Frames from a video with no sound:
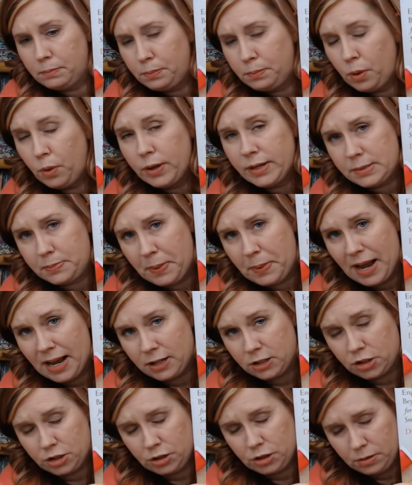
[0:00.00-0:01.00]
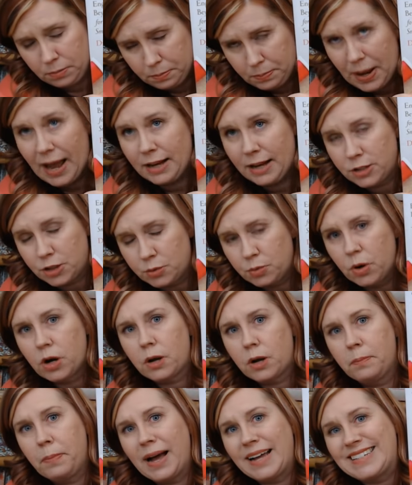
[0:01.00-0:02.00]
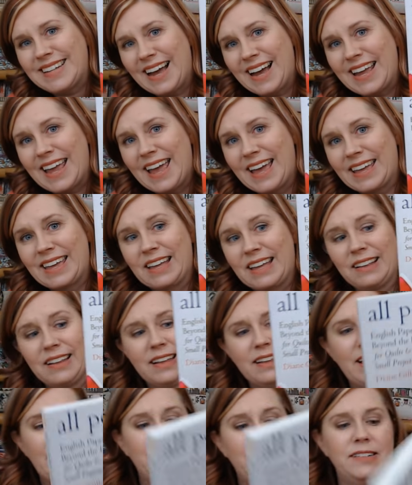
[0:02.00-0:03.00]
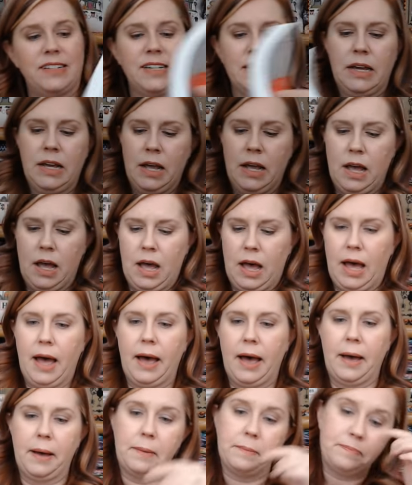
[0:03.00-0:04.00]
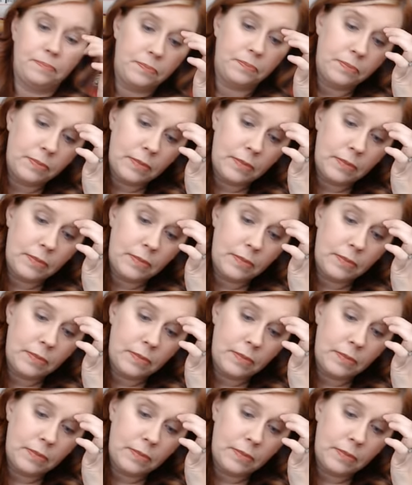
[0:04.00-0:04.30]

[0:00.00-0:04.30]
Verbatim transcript: Points Pat, Patchwork by Diane Gilliland. Um,